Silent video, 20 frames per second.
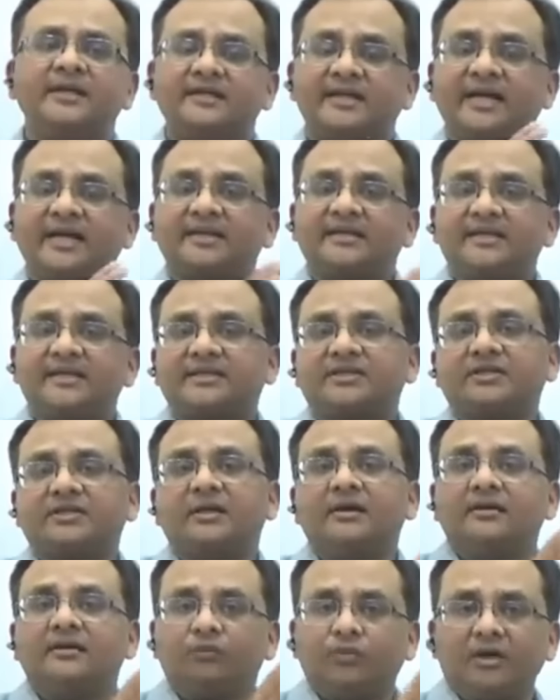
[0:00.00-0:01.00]
that
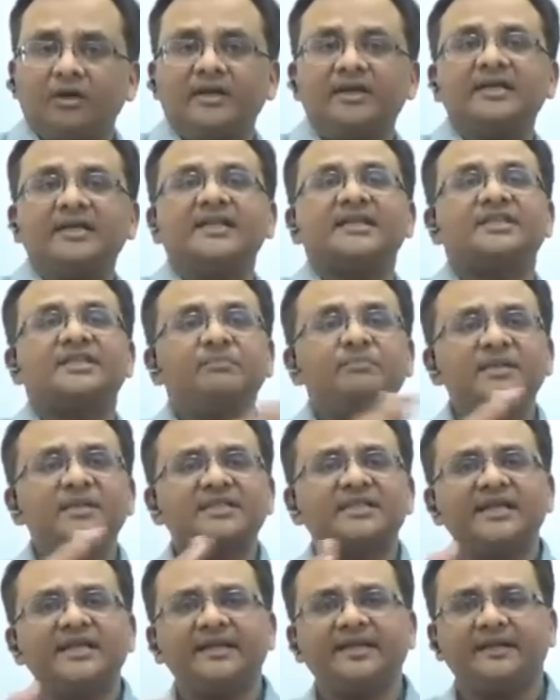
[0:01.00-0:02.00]
this word is
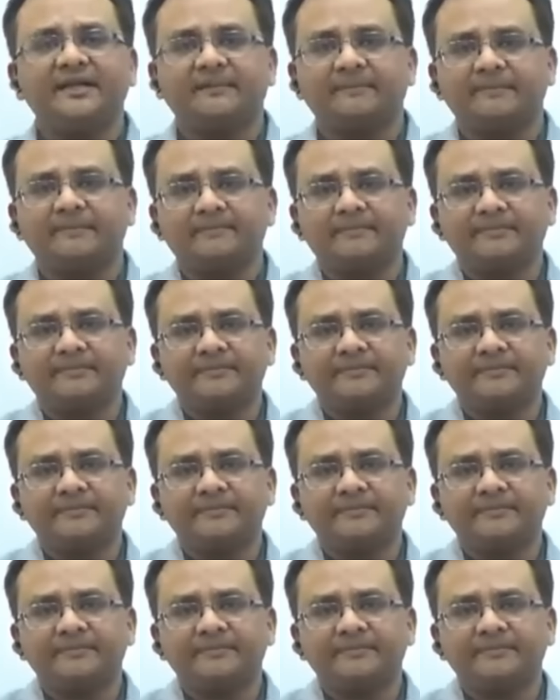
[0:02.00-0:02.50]
misleading.